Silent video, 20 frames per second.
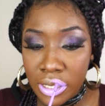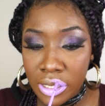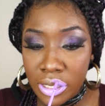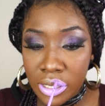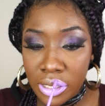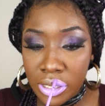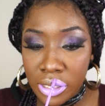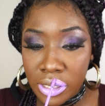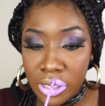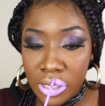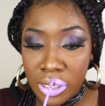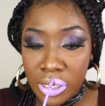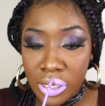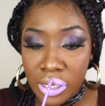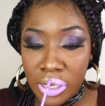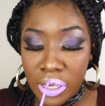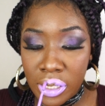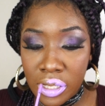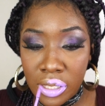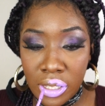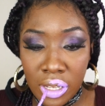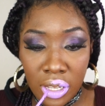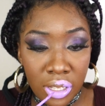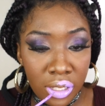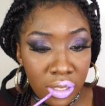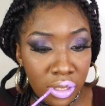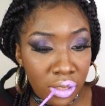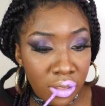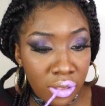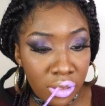just to get
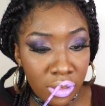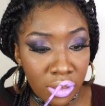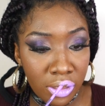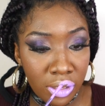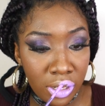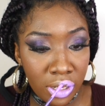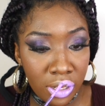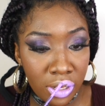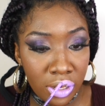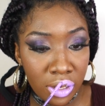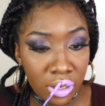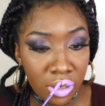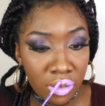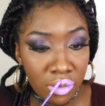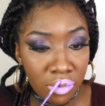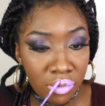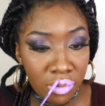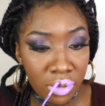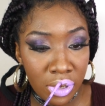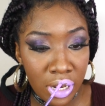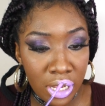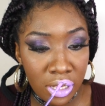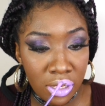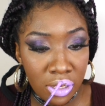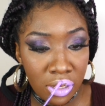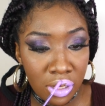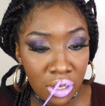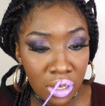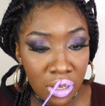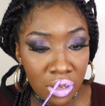that thicker
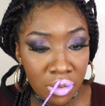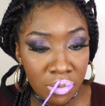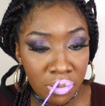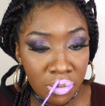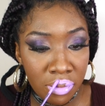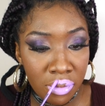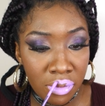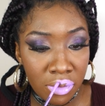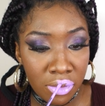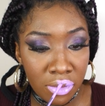Bratz lip.